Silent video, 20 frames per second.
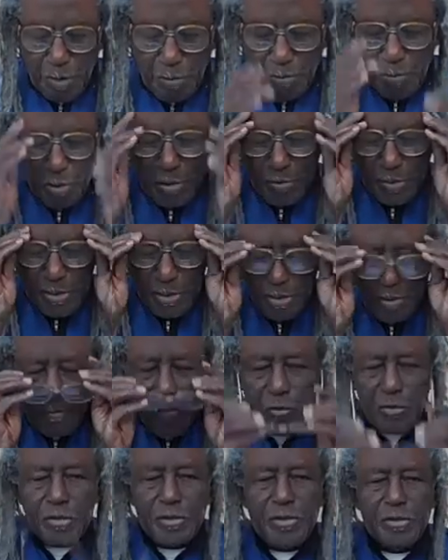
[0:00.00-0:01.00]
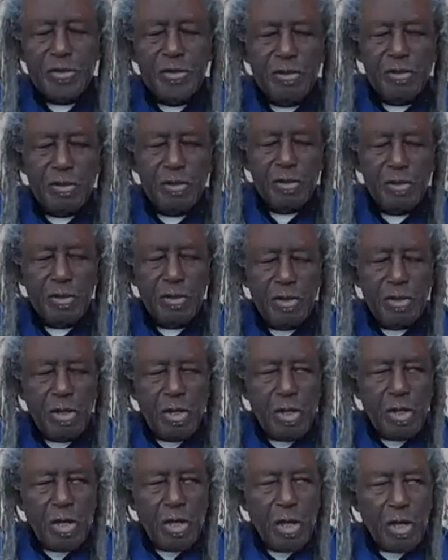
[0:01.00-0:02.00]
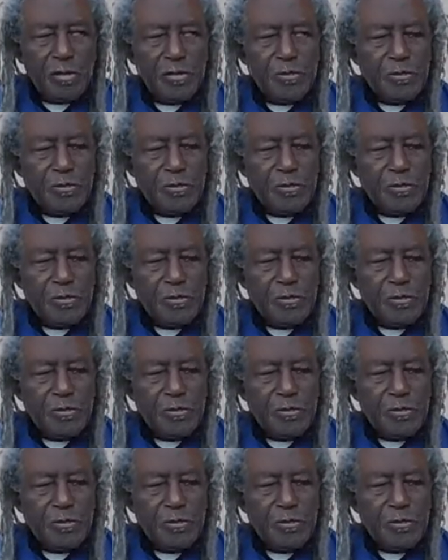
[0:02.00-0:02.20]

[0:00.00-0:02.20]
Birmingham, which has